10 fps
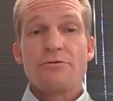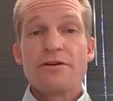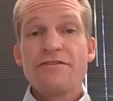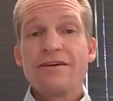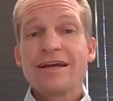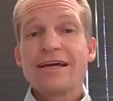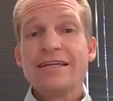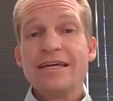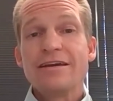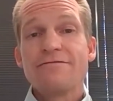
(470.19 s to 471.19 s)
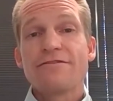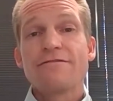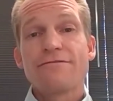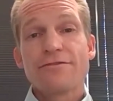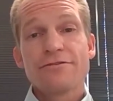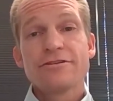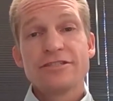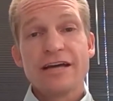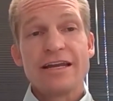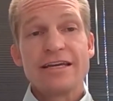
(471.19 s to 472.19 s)
revealing a need for further
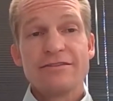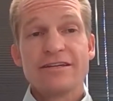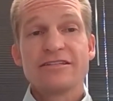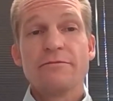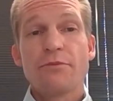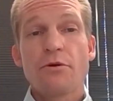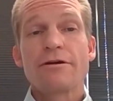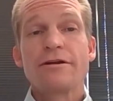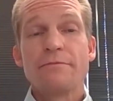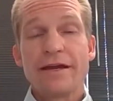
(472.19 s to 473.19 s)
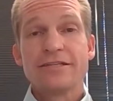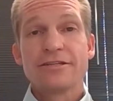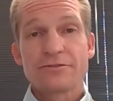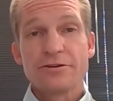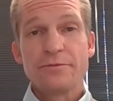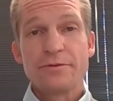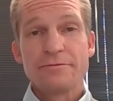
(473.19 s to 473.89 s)
study in this important patient group.